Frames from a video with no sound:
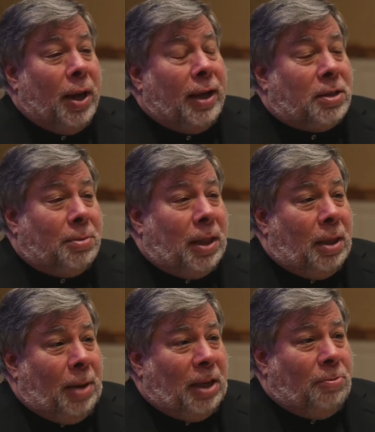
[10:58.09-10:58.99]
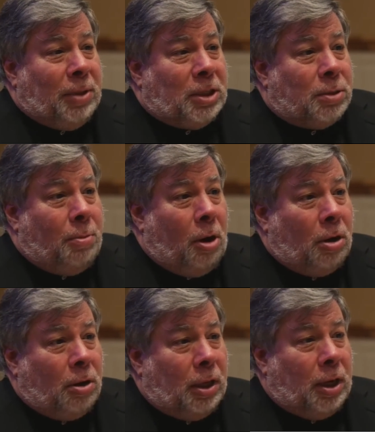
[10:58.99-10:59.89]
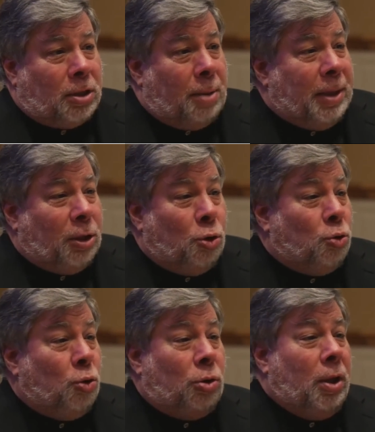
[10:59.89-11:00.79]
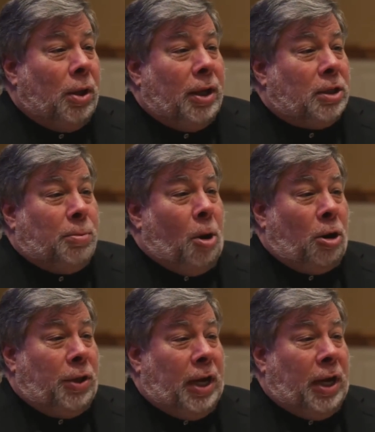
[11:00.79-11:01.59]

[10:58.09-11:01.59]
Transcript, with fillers: And someday they might even be smarter than us. I mean, Google is smarter than